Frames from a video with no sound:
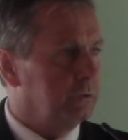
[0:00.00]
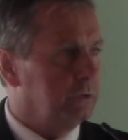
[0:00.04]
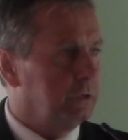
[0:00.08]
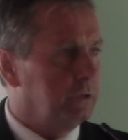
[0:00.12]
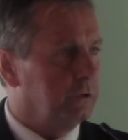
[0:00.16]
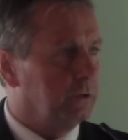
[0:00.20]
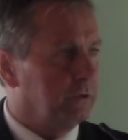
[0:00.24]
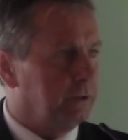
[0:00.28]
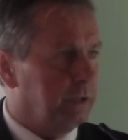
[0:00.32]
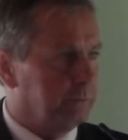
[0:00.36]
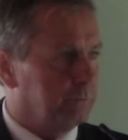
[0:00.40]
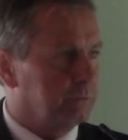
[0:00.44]

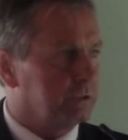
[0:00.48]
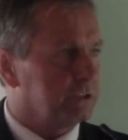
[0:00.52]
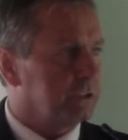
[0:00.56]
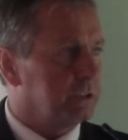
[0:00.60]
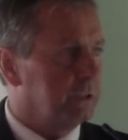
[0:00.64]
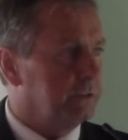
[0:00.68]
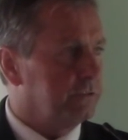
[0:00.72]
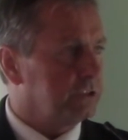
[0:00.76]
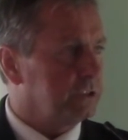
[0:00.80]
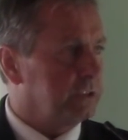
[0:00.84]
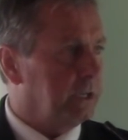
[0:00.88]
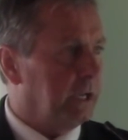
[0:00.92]
You know, they
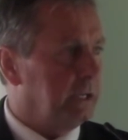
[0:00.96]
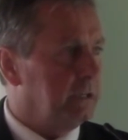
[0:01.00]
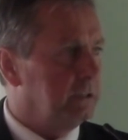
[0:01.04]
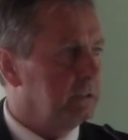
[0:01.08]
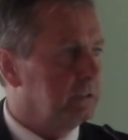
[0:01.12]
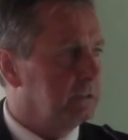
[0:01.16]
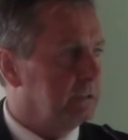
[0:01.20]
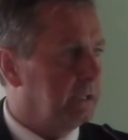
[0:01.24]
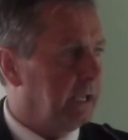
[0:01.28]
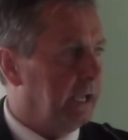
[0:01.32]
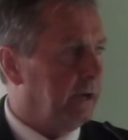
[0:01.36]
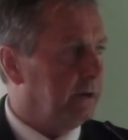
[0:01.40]
receive state
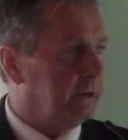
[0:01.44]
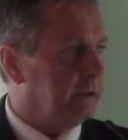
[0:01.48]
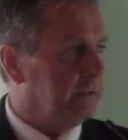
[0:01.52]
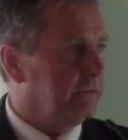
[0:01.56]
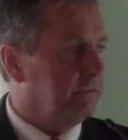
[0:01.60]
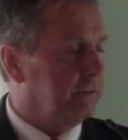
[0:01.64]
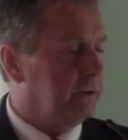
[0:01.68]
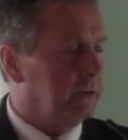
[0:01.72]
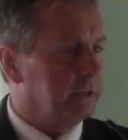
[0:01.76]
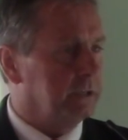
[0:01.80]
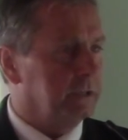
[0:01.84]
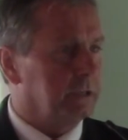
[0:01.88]
and county
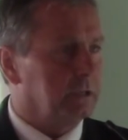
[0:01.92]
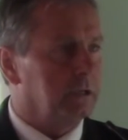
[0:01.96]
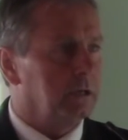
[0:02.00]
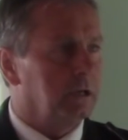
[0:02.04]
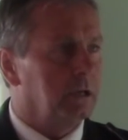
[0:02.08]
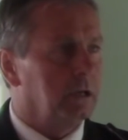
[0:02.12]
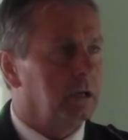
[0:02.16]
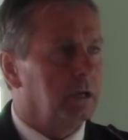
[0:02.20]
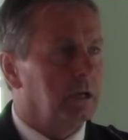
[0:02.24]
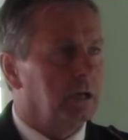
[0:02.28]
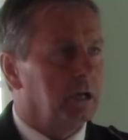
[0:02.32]
funding.